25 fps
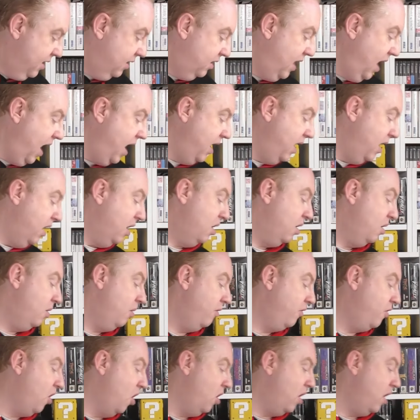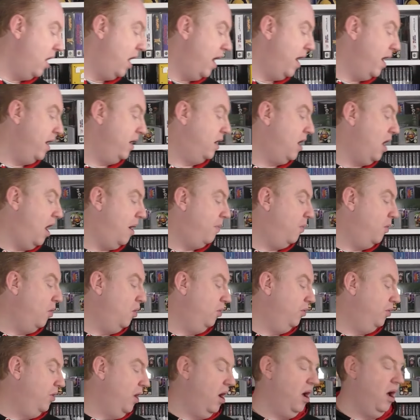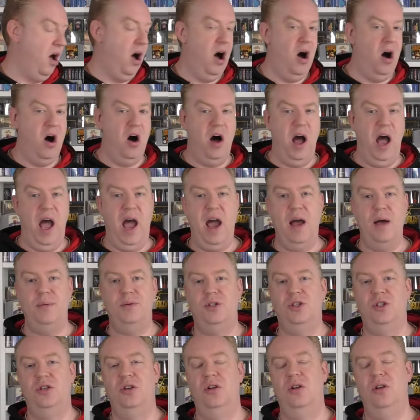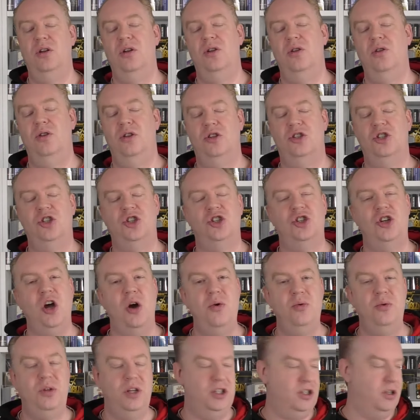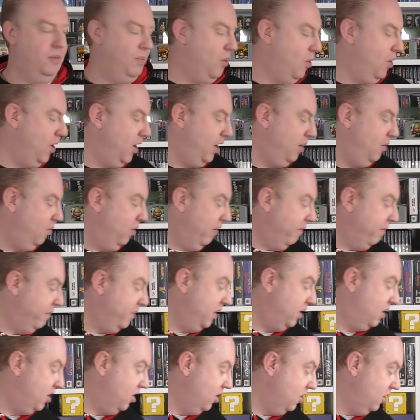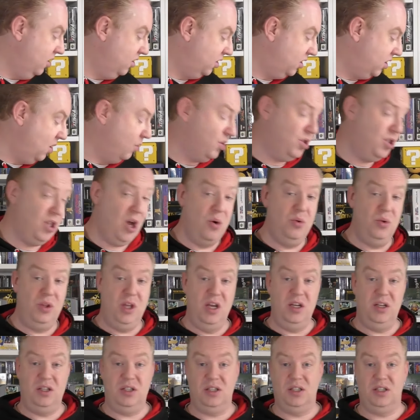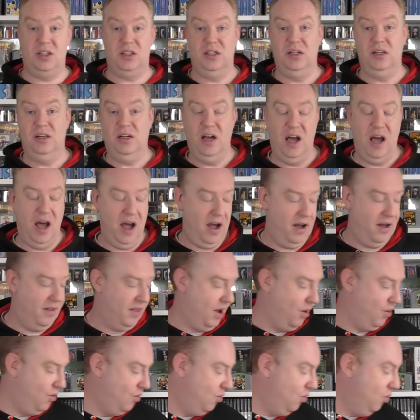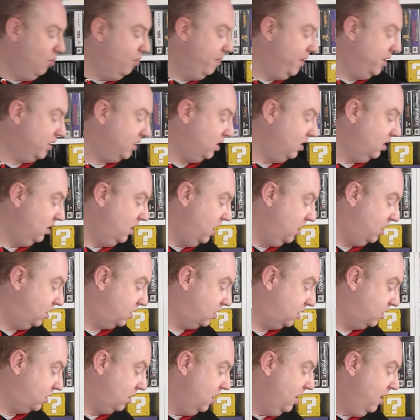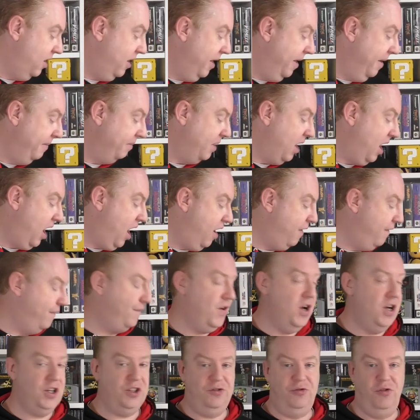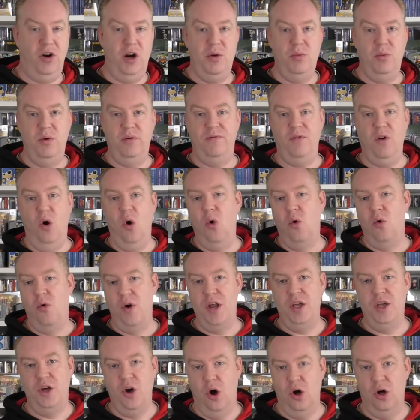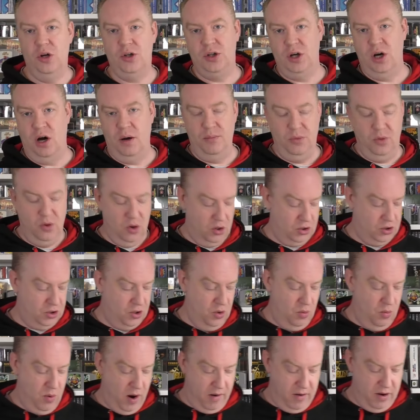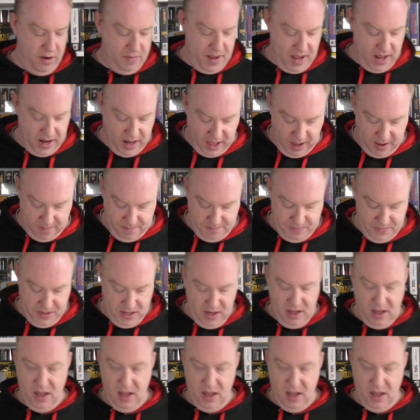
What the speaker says: Then we've got a couple that are absolutely so disappointed with, because there was no discs. They were all missing discs. First three we've already got, so I'm not too worried about them.